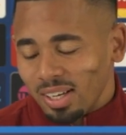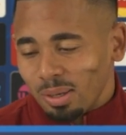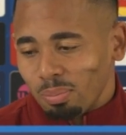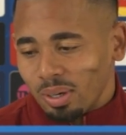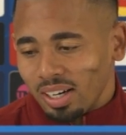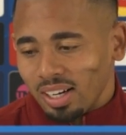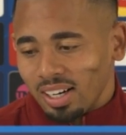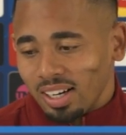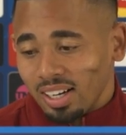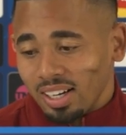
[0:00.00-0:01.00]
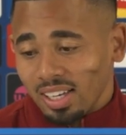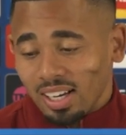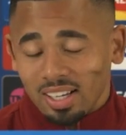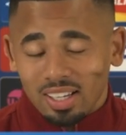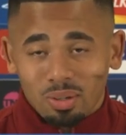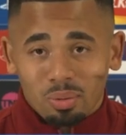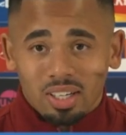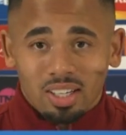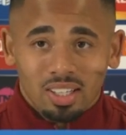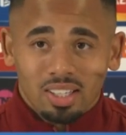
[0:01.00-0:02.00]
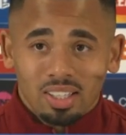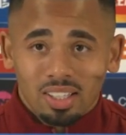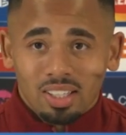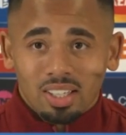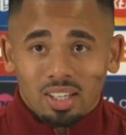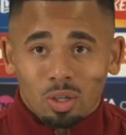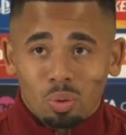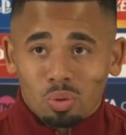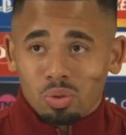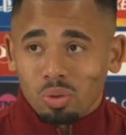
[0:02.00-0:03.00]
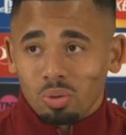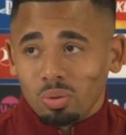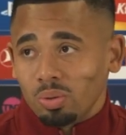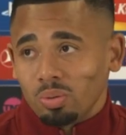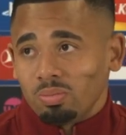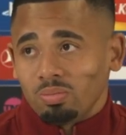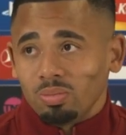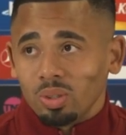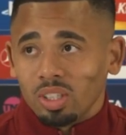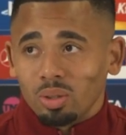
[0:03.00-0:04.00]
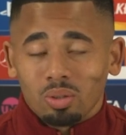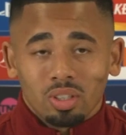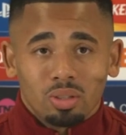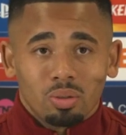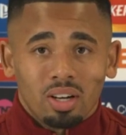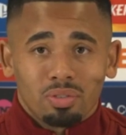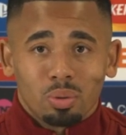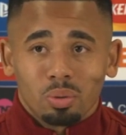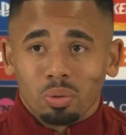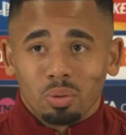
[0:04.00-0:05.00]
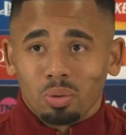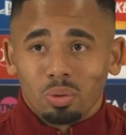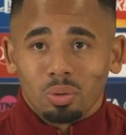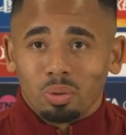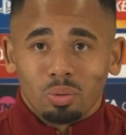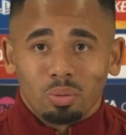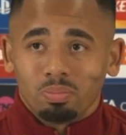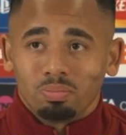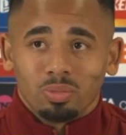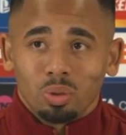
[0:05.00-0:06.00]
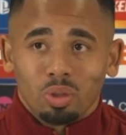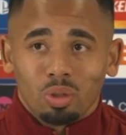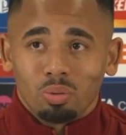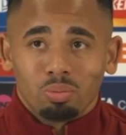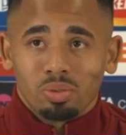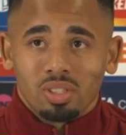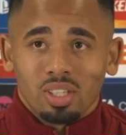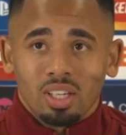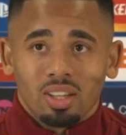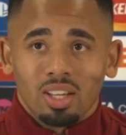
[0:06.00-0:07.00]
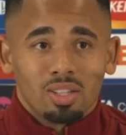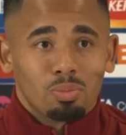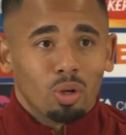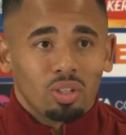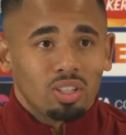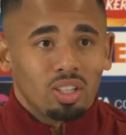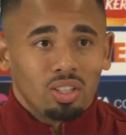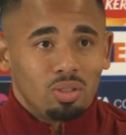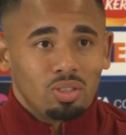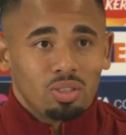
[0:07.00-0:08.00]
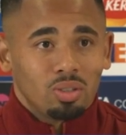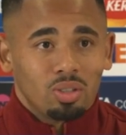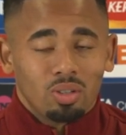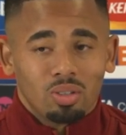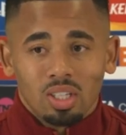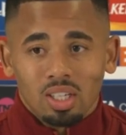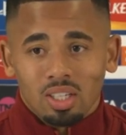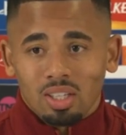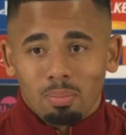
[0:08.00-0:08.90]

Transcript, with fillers: But yeah, we learn also, you you have to, you know, see in the small details, you know. In the